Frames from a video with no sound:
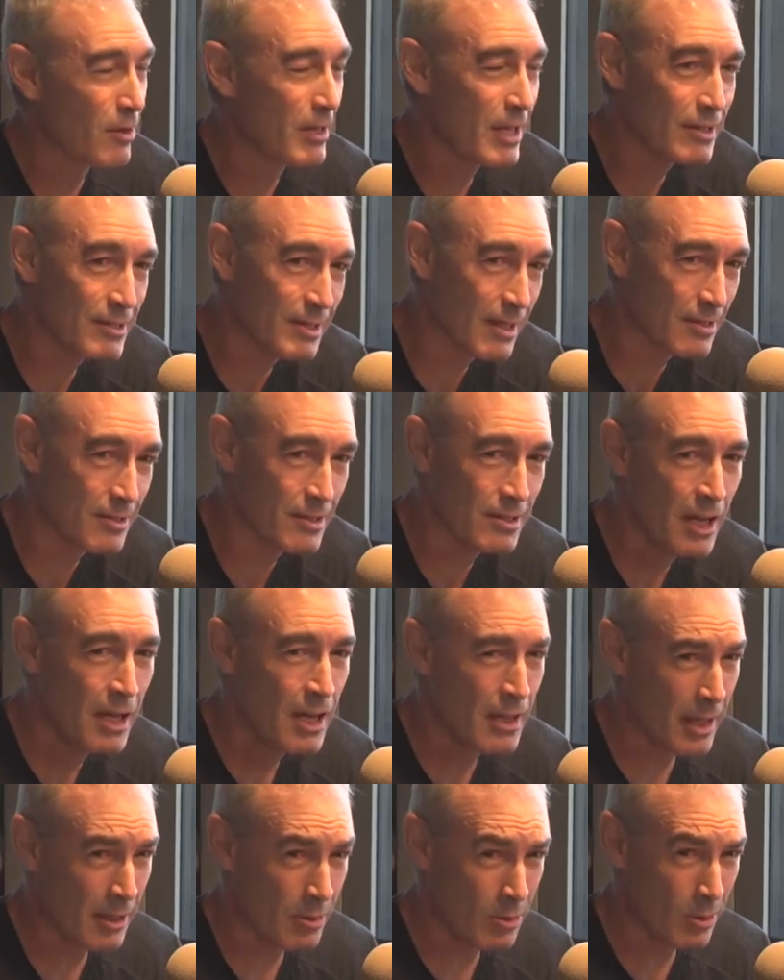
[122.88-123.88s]
I guess
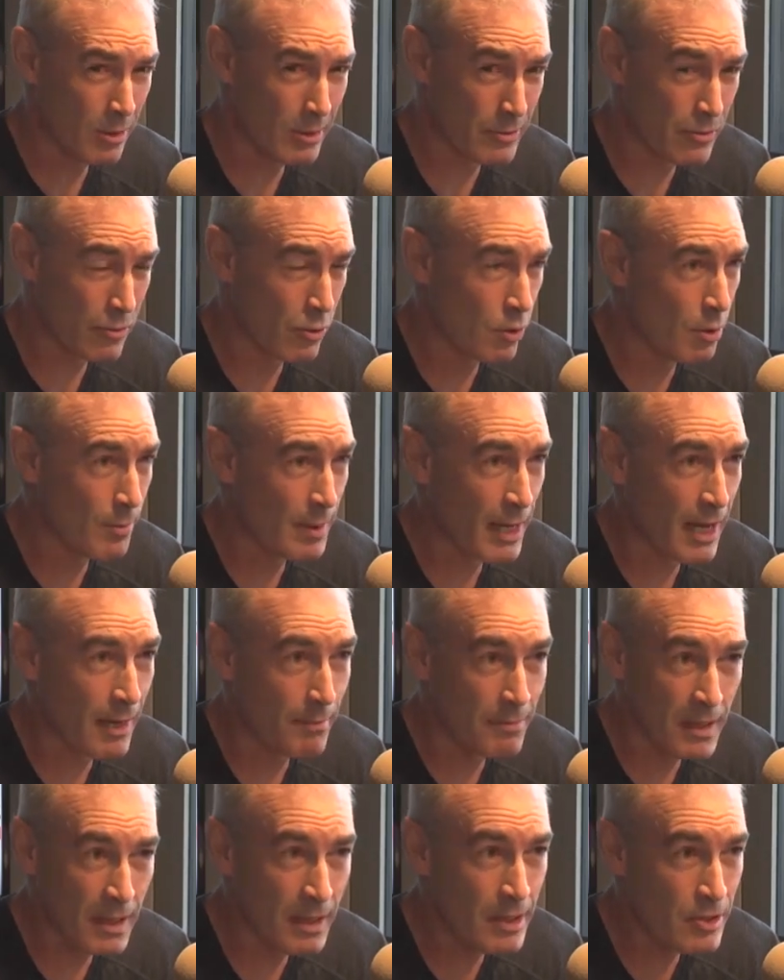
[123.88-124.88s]
they call it trauma
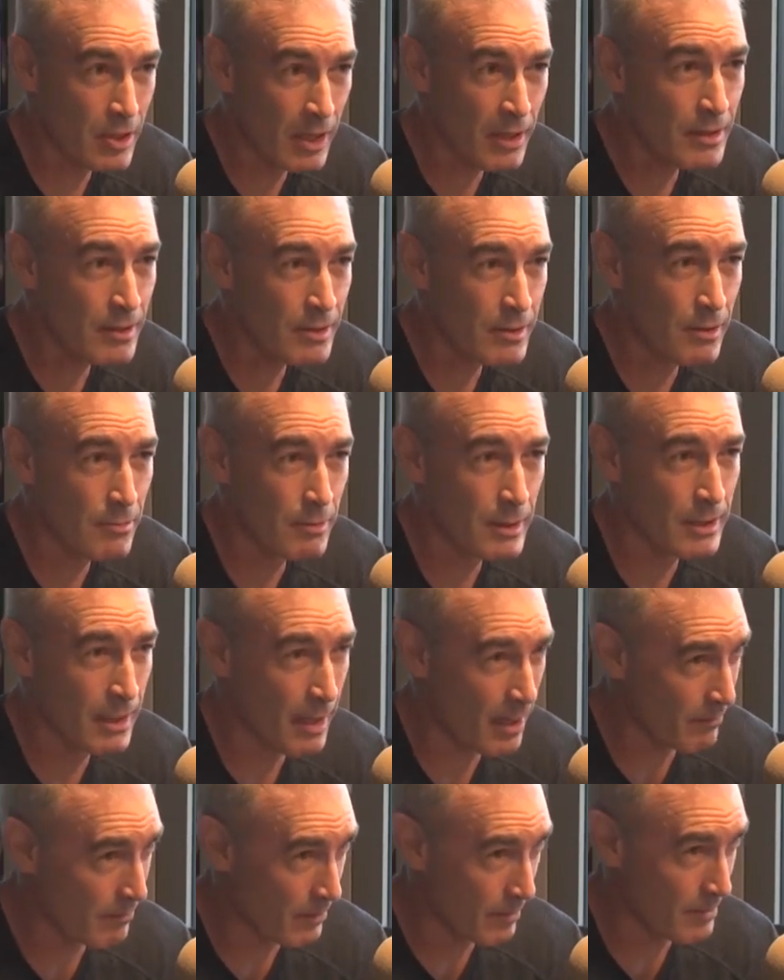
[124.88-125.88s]
amnesia. So
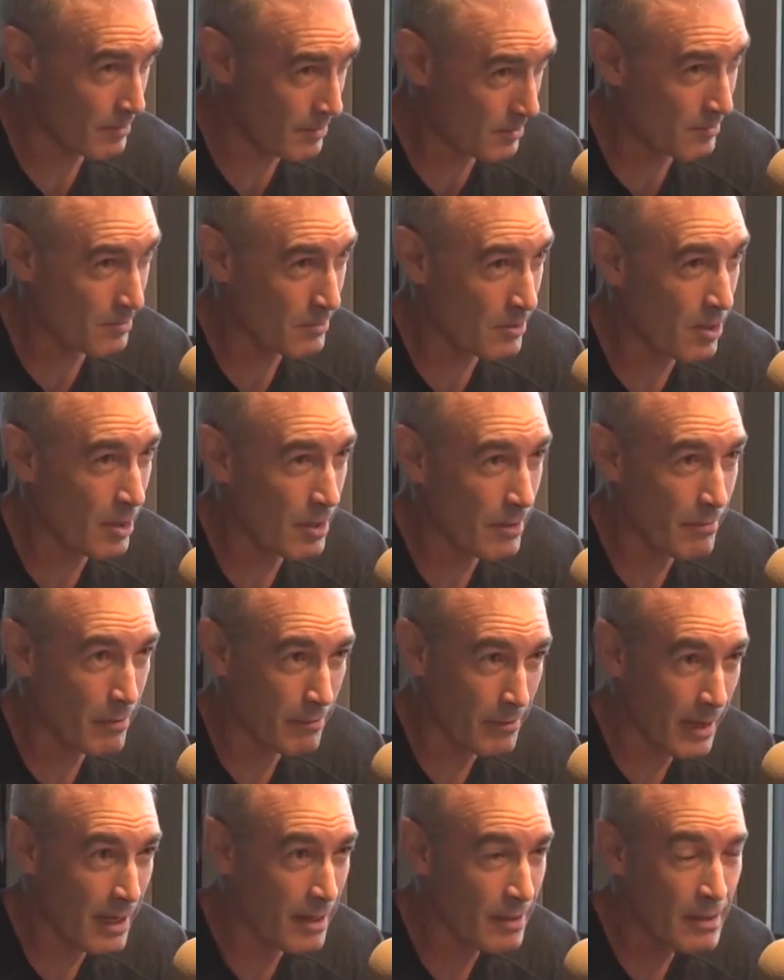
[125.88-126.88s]
when you have this kind of
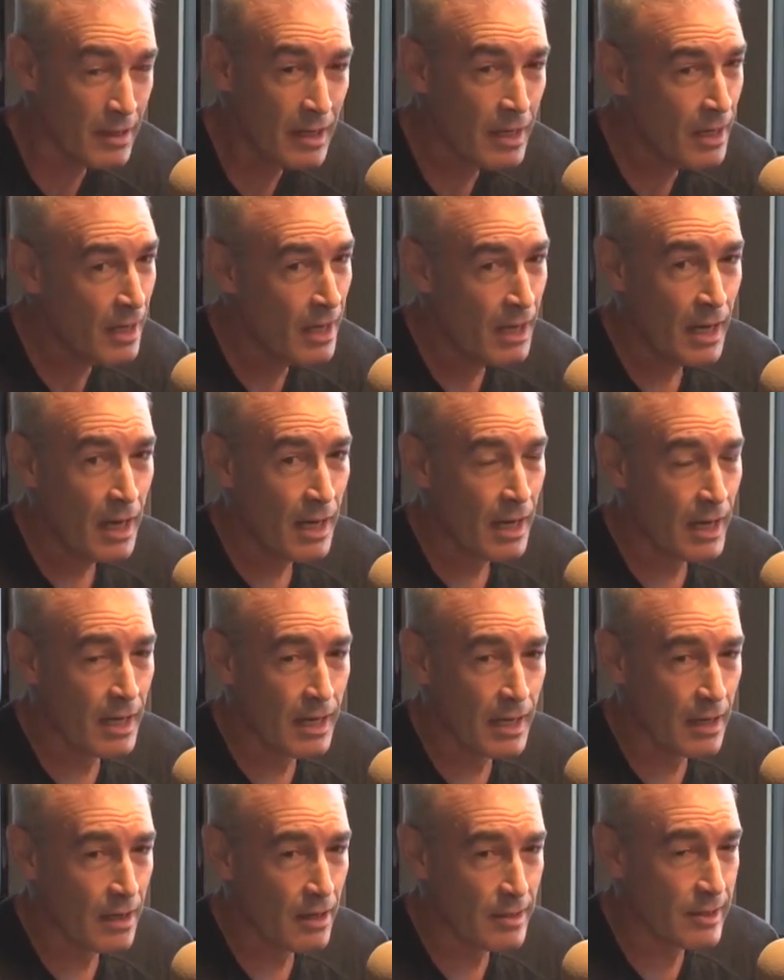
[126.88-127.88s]
event,
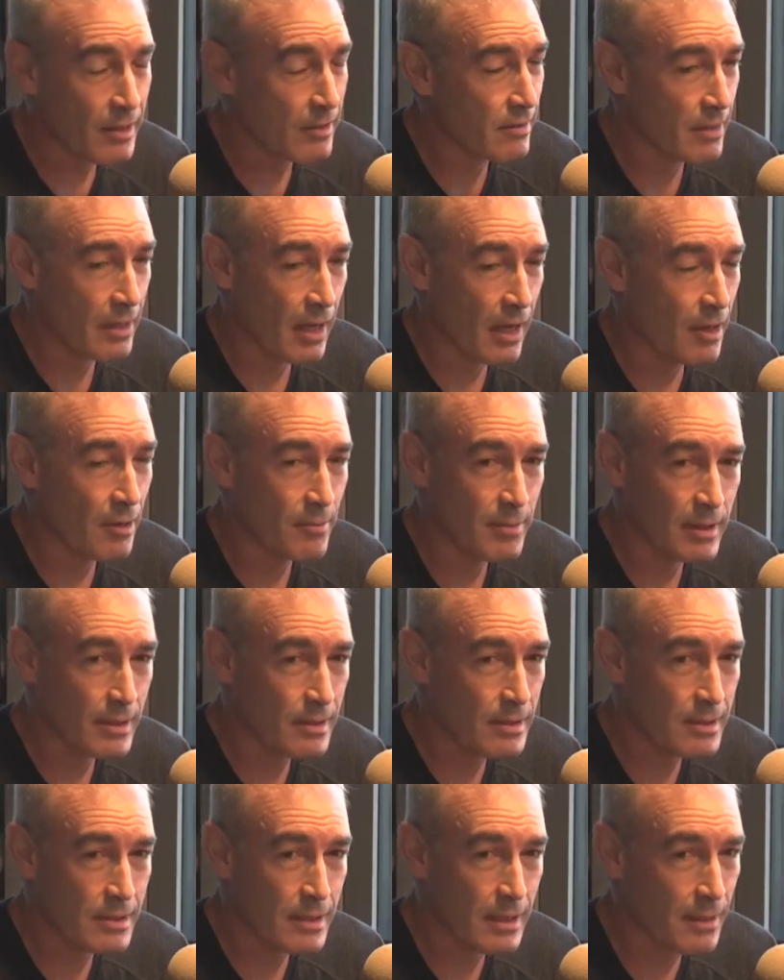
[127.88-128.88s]
I don't know.
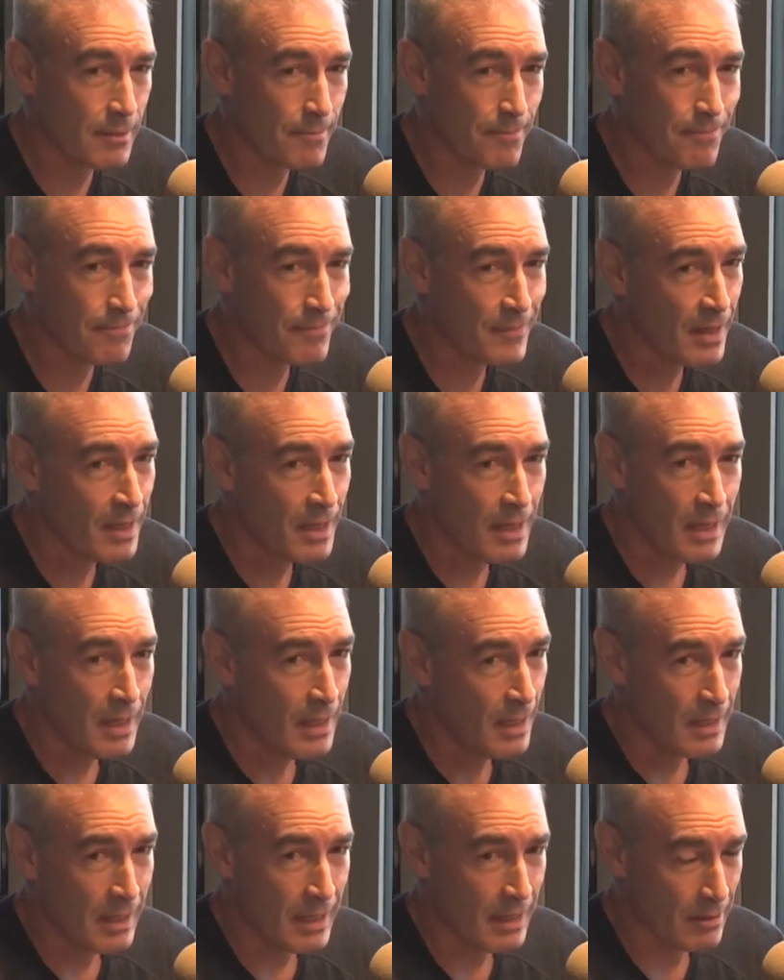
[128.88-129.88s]
But,
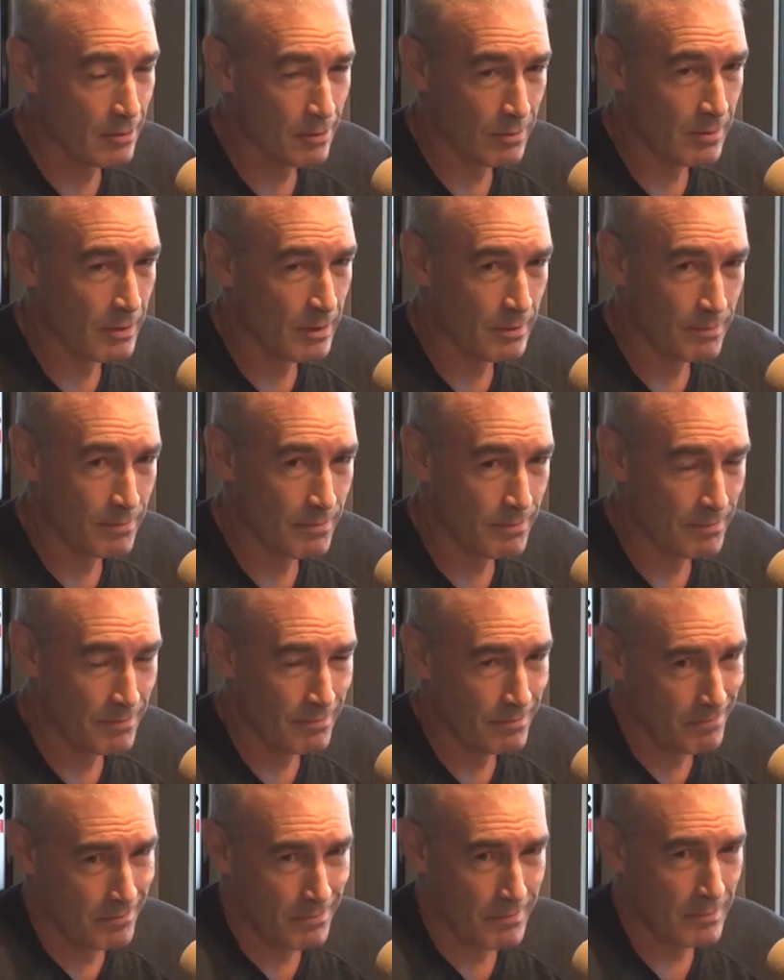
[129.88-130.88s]
yeah, look,
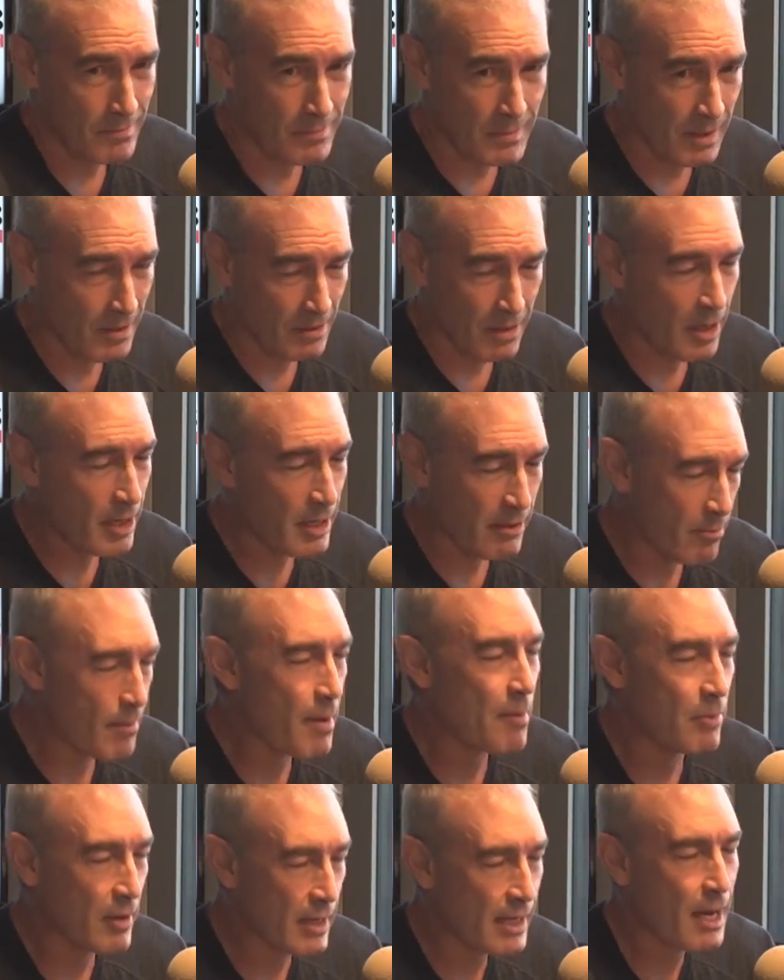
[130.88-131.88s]
I only
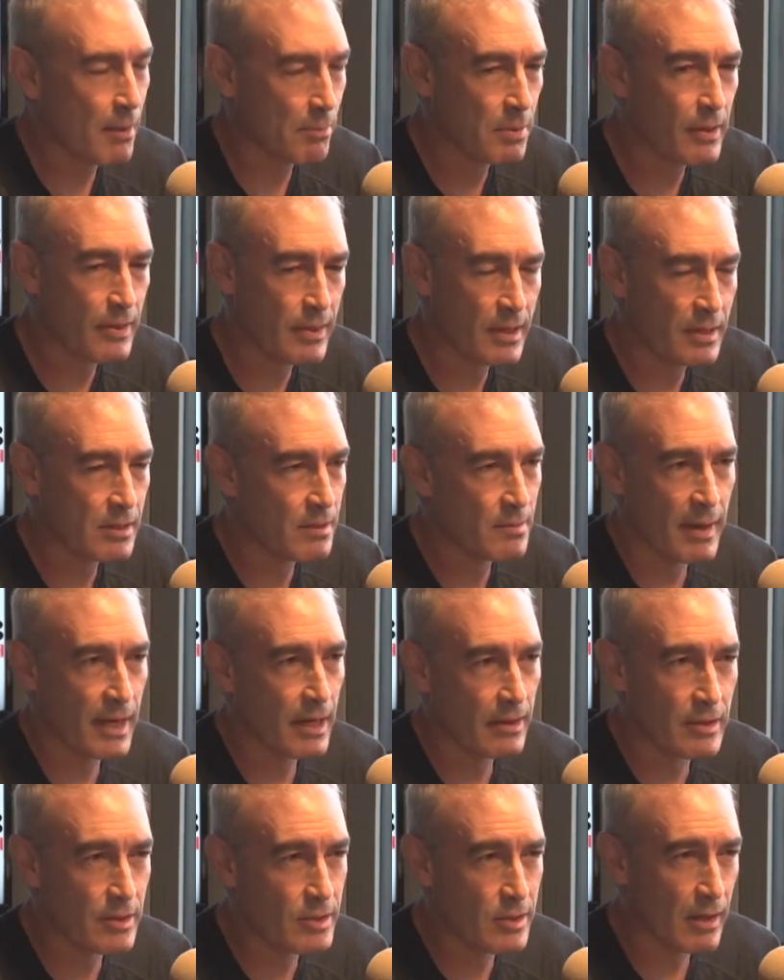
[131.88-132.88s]
remember a couple of things
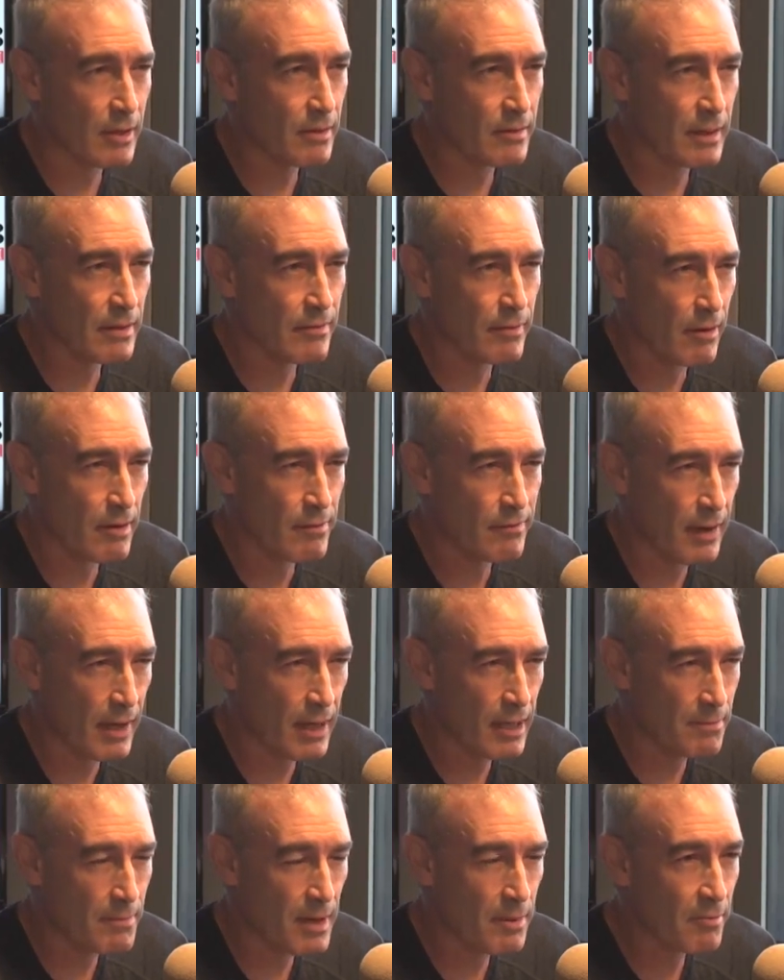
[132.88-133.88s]
about the show. And they're
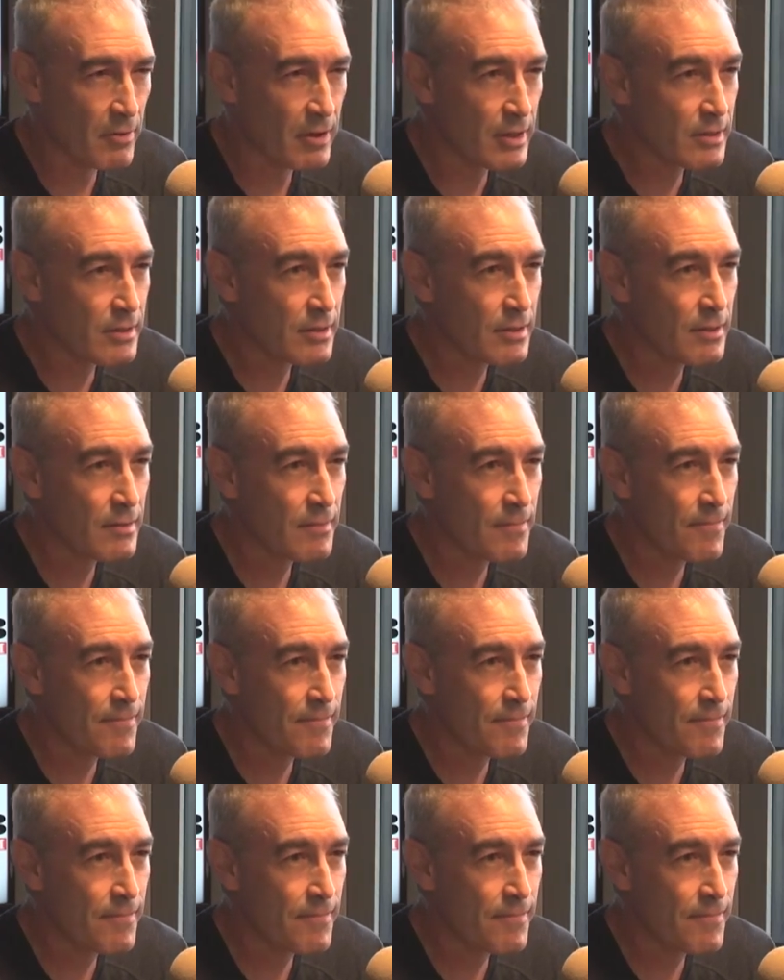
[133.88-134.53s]
very vague memories. Did